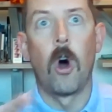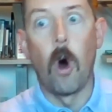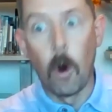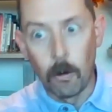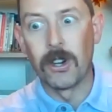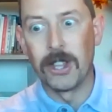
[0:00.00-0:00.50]

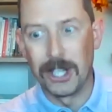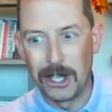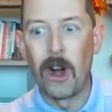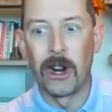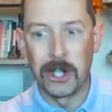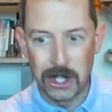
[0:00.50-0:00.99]
over the
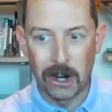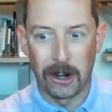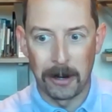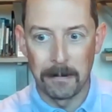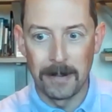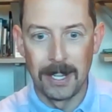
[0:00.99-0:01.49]
long
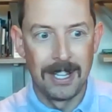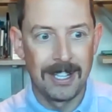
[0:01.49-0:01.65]
term.